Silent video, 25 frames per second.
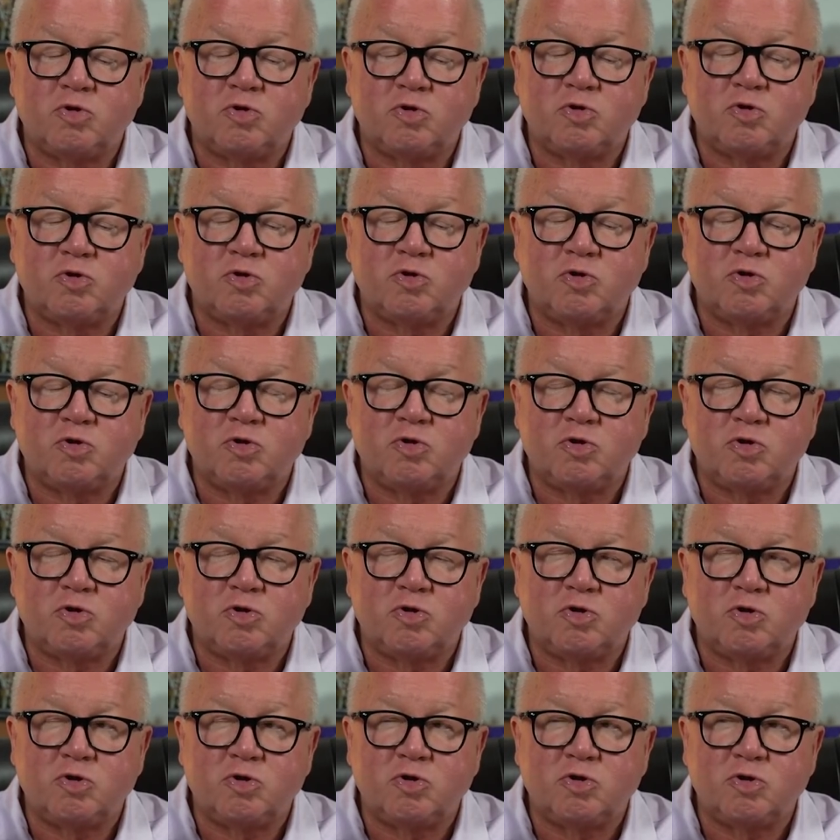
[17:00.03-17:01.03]

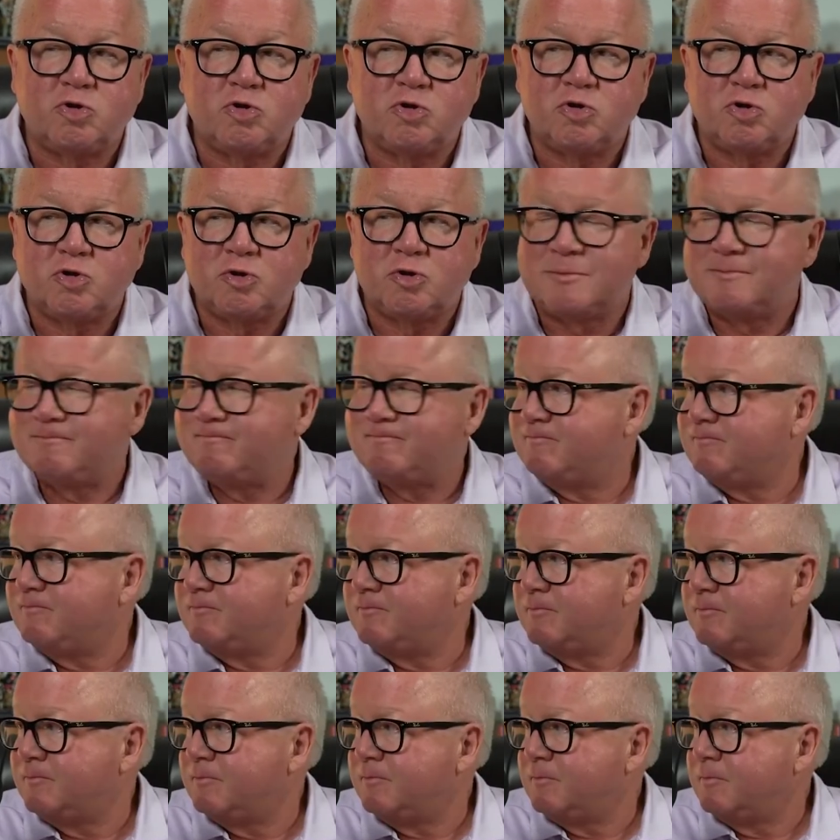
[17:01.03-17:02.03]

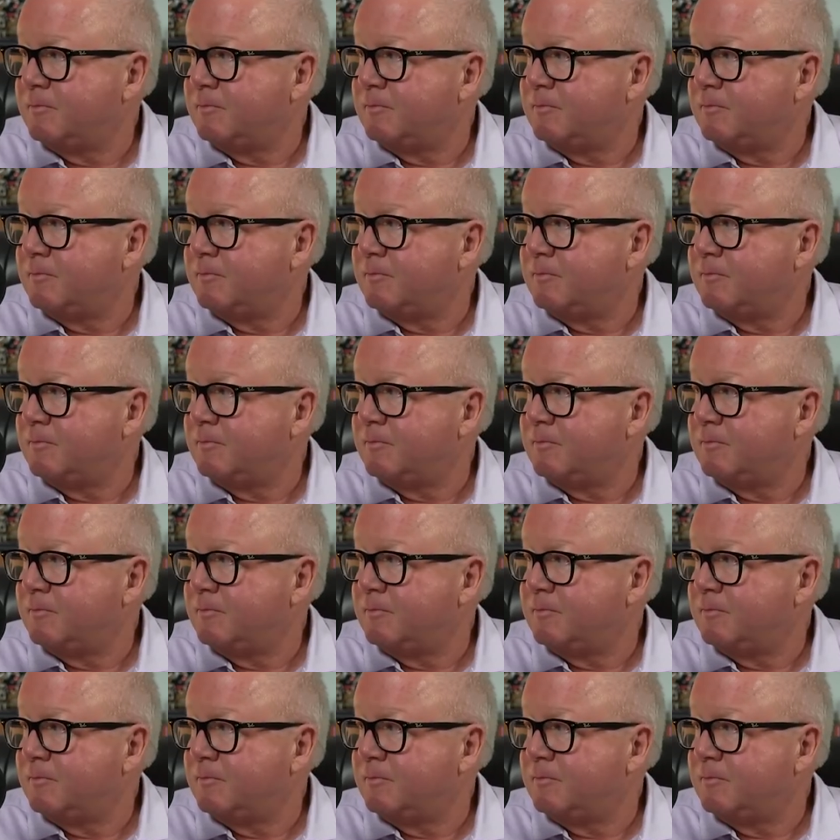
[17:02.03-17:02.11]
Nobody speaks.